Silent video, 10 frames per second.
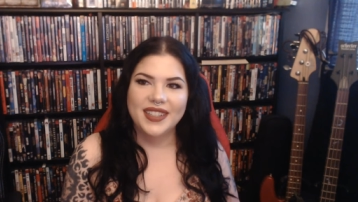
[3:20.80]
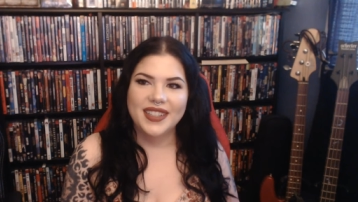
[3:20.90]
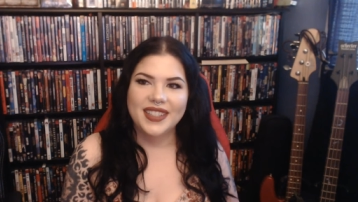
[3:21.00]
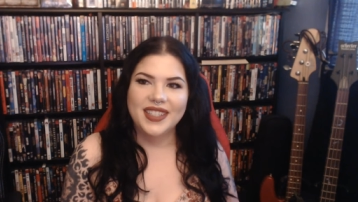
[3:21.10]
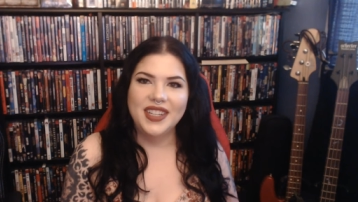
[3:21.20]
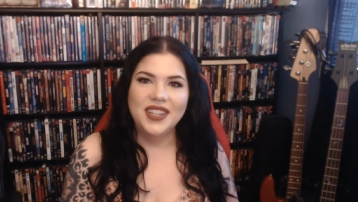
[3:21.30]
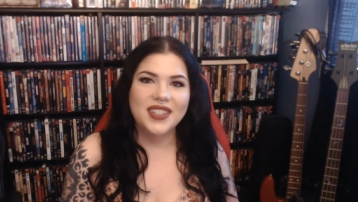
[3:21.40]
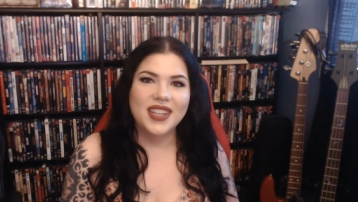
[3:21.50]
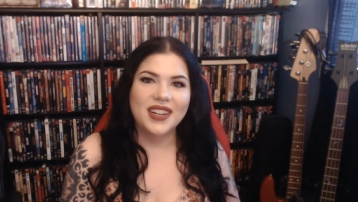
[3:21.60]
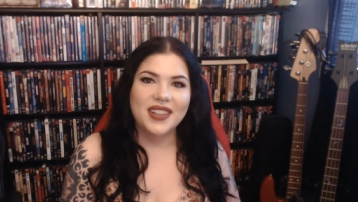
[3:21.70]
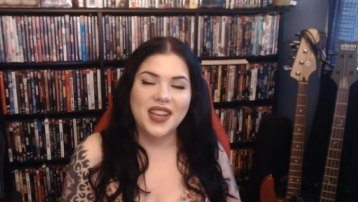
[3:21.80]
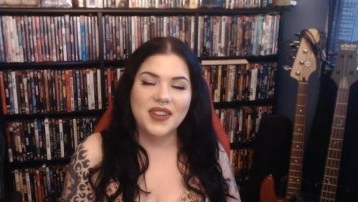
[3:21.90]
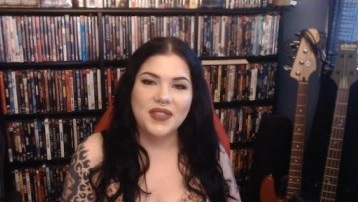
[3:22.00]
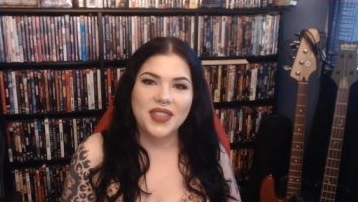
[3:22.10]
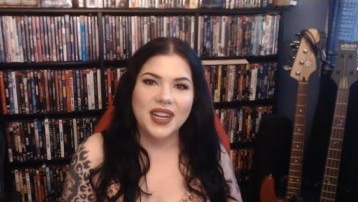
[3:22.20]
sneers at a lot
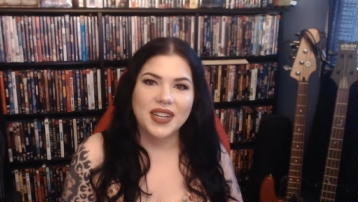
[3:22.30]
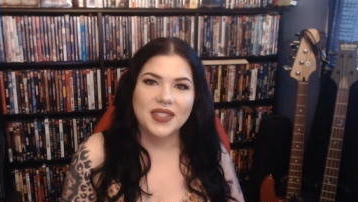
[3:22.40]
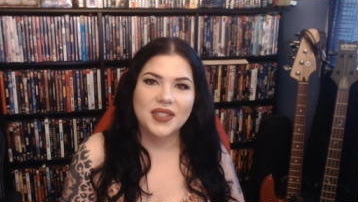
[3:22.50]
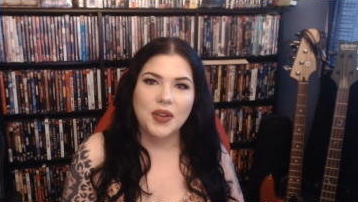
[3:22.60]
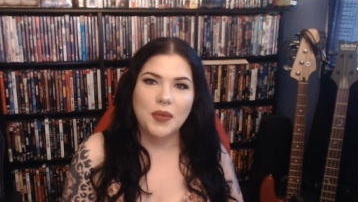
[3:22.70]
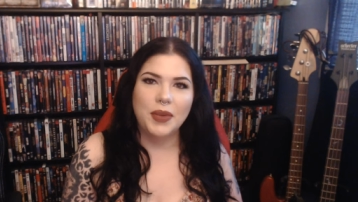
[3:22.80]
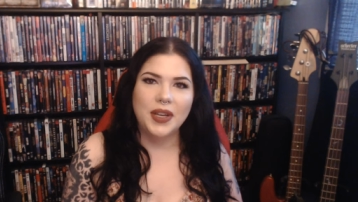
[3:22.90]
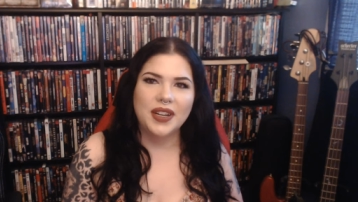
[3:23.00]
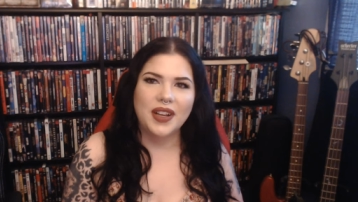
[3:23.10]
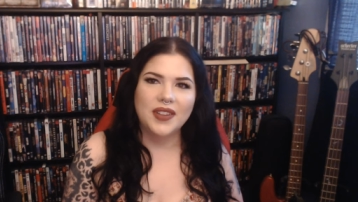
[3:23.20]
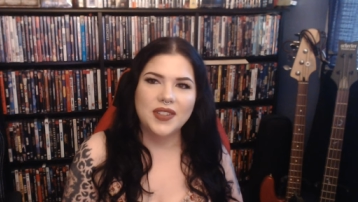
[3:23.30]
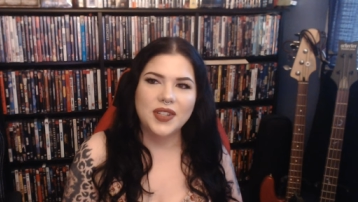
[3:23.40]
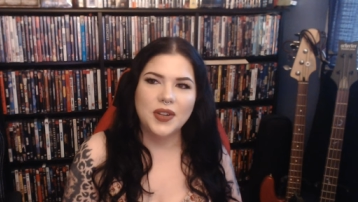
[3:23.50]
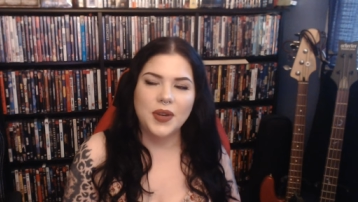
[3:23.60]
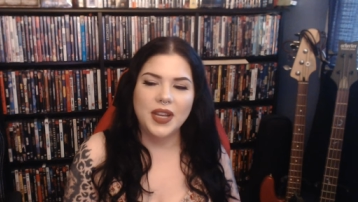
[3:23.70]
of things, but
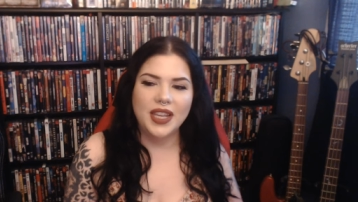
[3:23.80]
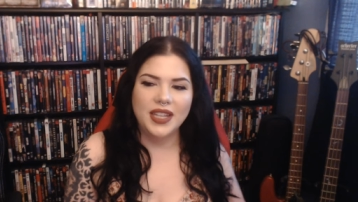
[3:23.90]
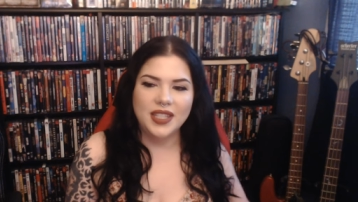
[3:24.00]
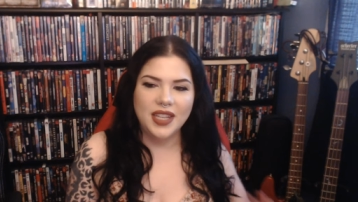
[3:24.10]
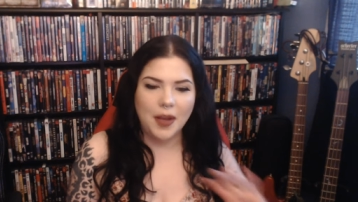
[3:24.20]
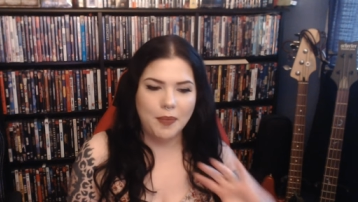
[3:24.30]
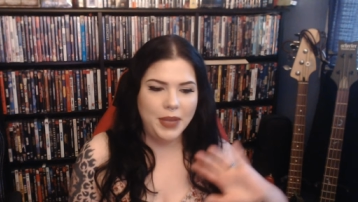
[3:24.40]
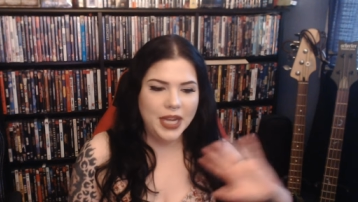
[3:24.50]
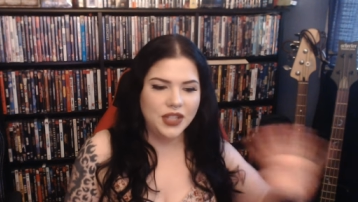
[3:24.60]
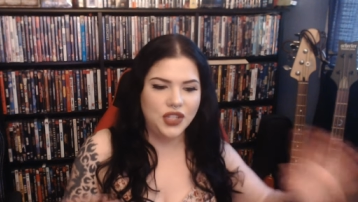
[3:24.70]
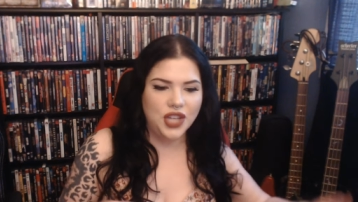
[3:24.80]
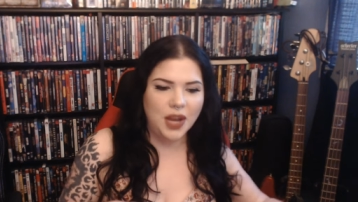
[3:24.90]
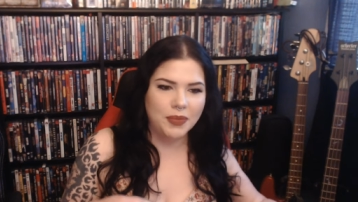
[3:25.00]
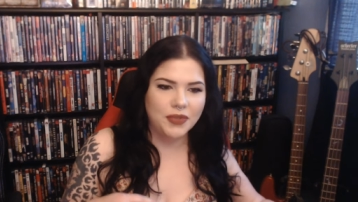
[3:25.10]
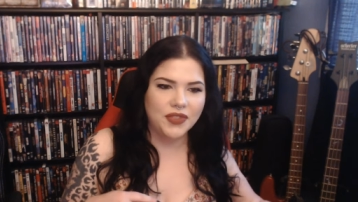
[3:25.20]
also it's a big
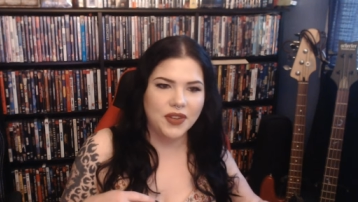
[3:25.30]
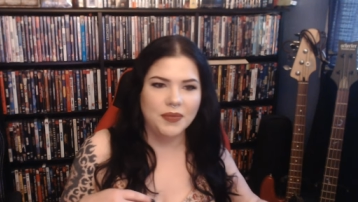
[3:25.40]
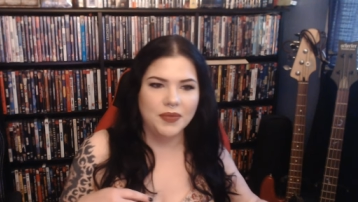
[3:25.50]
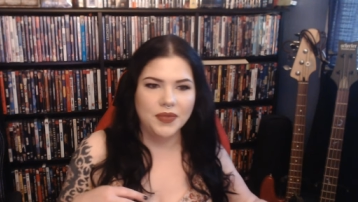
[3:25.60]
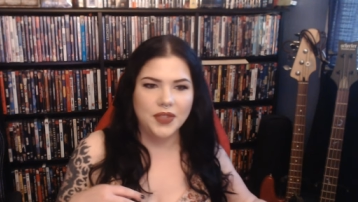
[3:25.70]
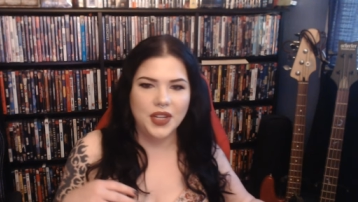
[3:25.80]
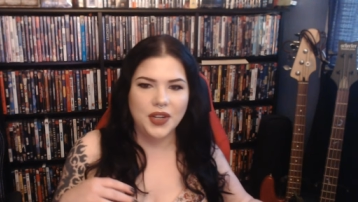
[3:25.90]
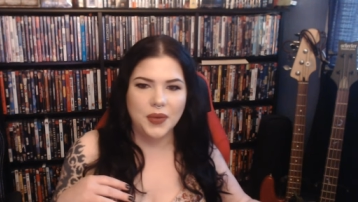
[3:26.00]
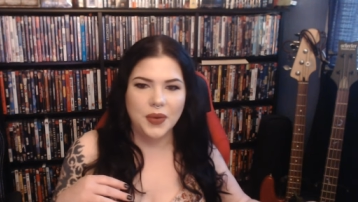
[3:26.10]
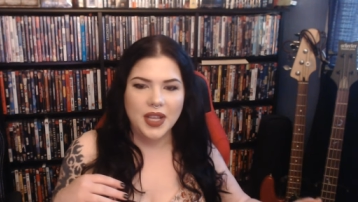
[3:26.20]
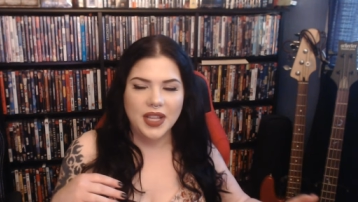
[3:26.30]
jump from, you know,